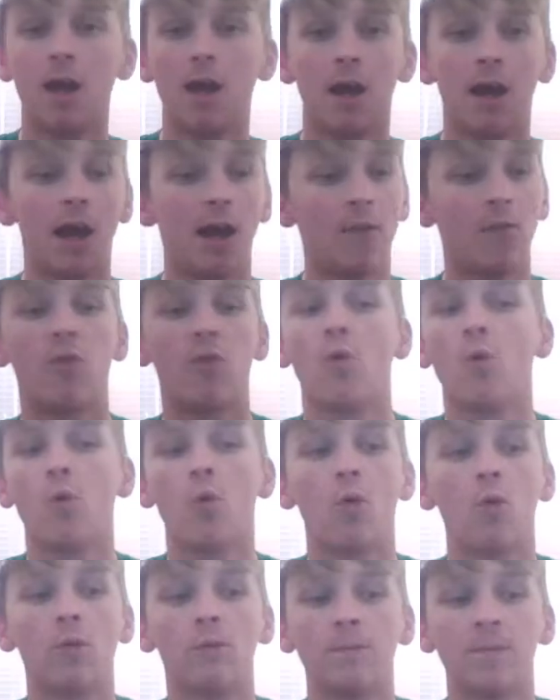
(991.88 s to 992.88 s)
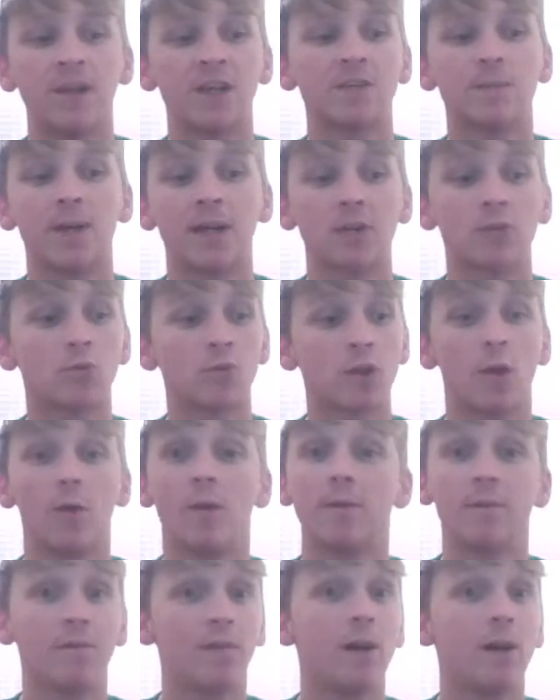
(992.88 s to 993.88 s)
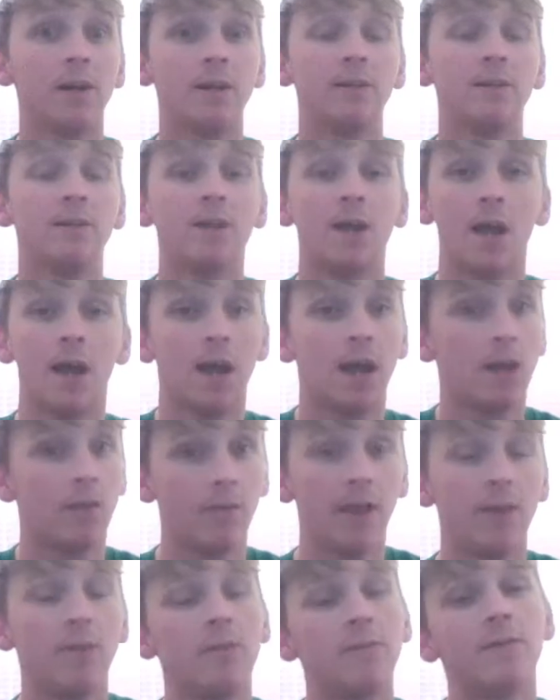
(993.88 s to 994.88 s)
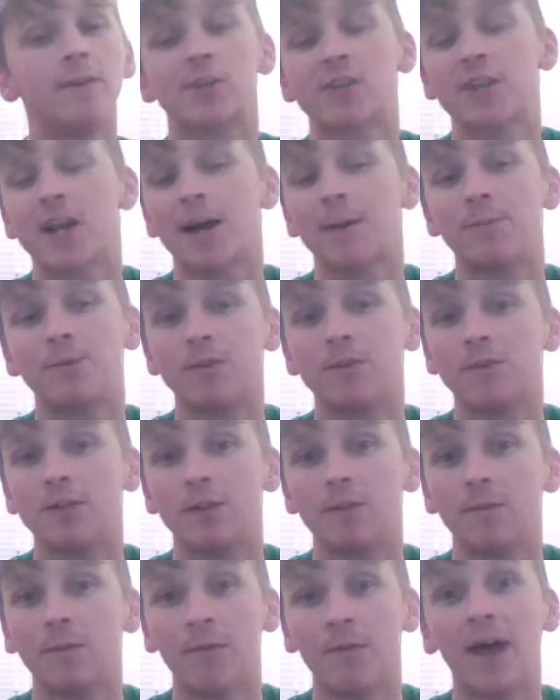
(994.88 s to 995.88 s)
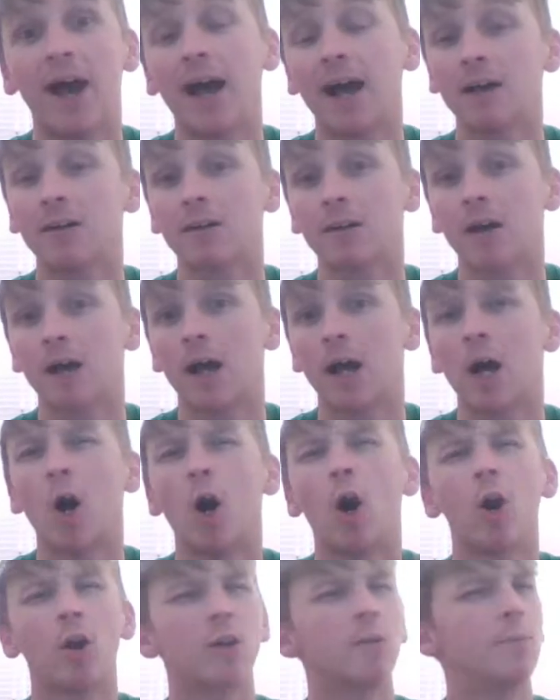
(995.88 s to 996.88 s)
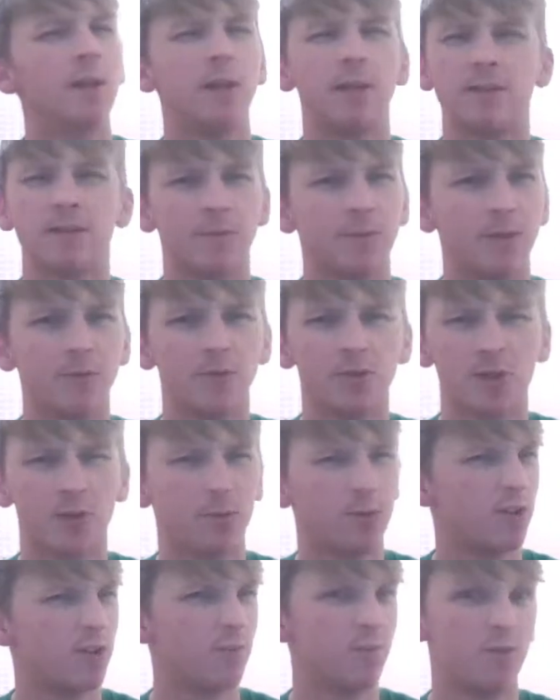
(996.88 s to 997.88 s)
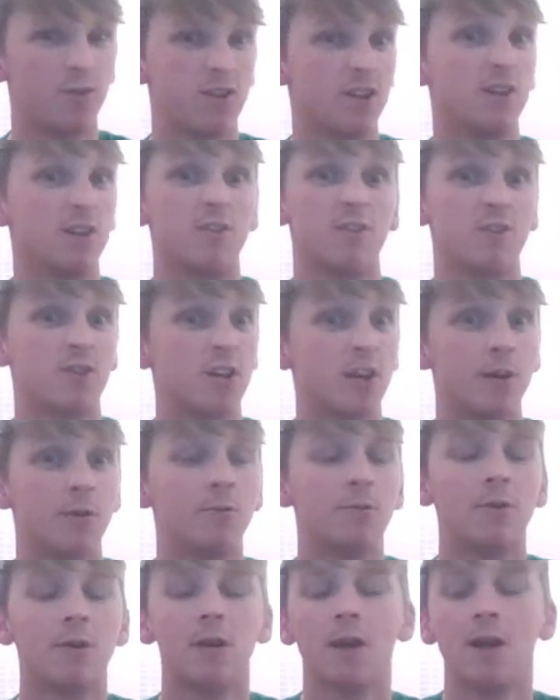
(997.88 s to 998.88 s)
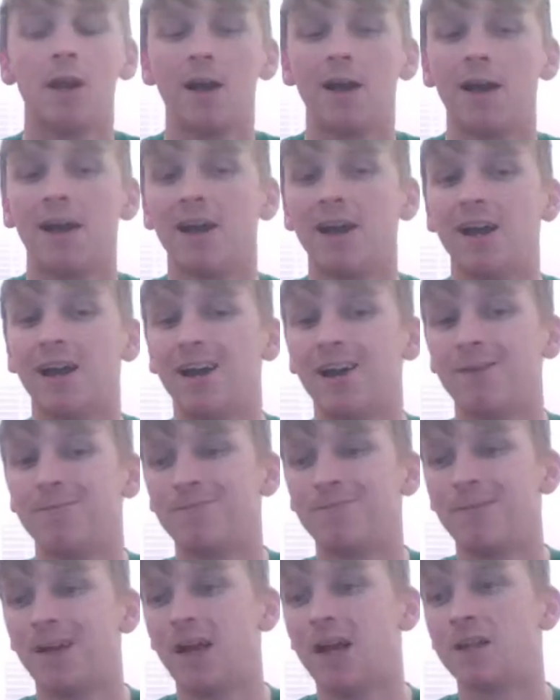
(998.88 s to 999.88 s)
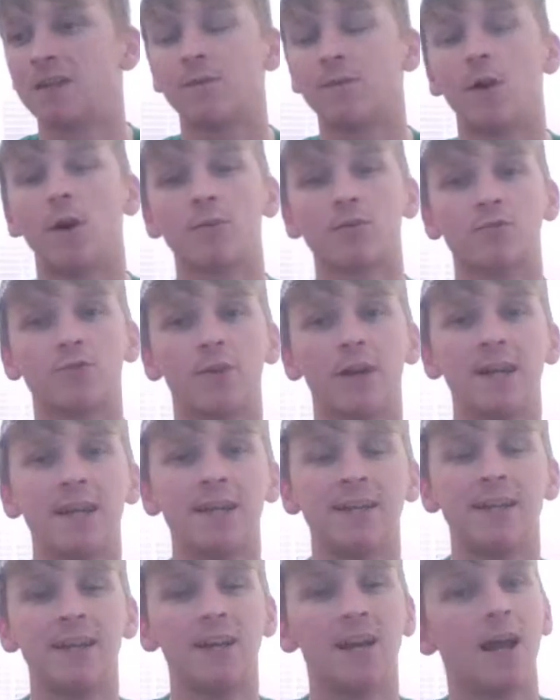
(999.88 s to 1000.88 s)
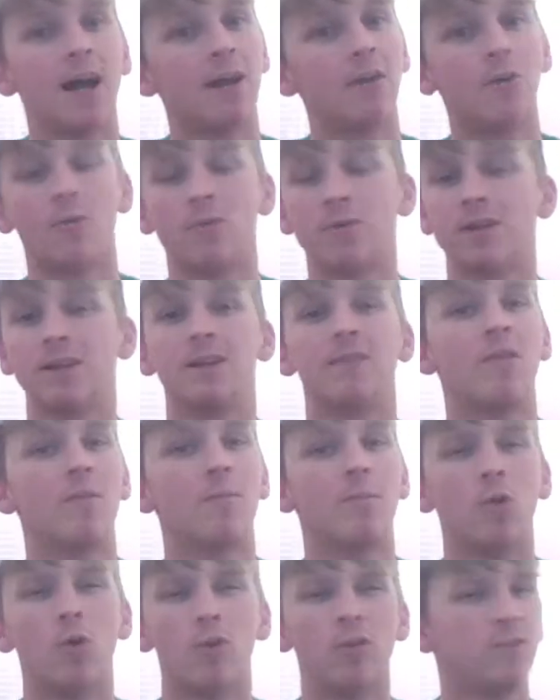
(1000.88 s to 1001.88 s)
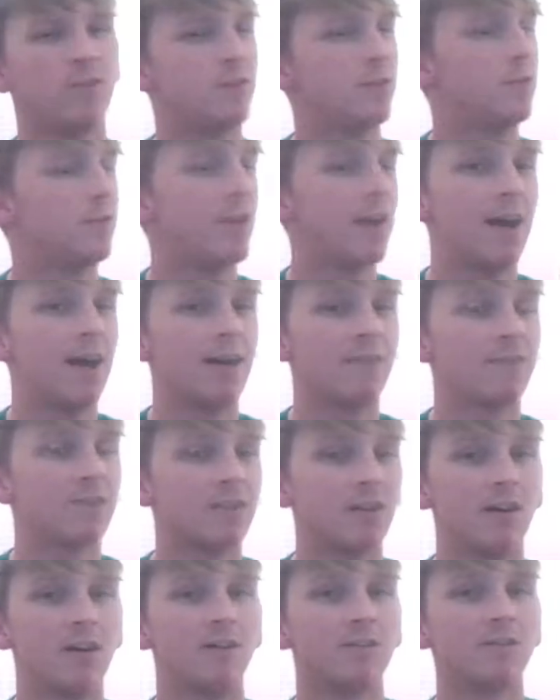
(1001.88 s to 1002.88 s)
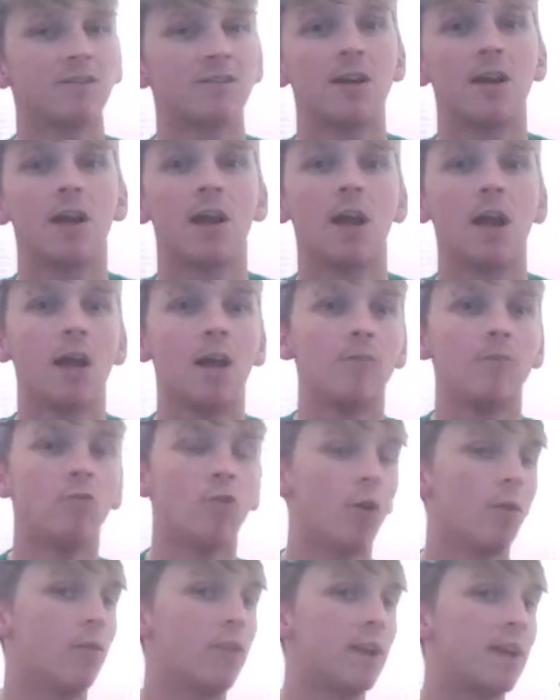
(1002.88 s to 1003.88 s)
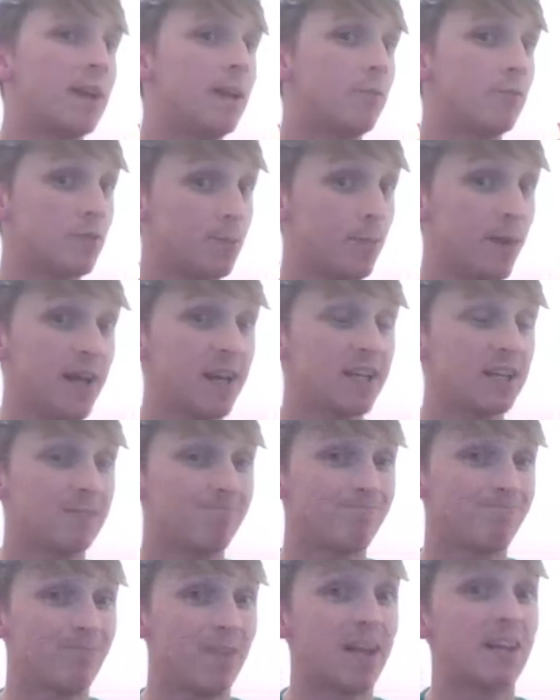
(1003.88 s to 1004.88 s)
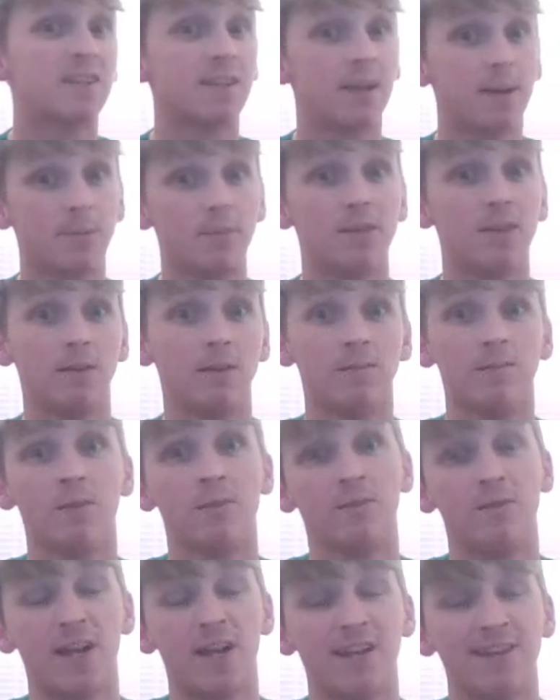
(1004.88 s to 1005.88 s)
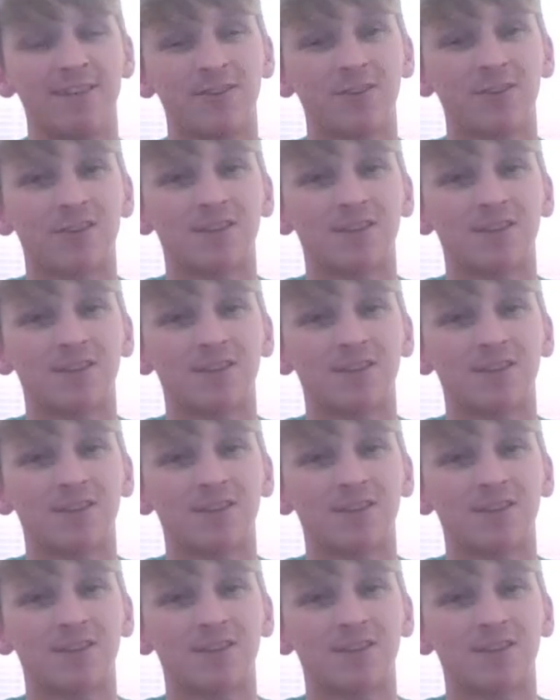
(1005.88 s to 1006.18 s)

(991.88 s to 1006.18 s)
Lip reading: I thought this match was going fine. Then the finish happened. That, arguably, to me, was the worst booking of the show. As far as rating it, I don't want to give it more than 2.5 stars. Nothing in it was bad, except the finish.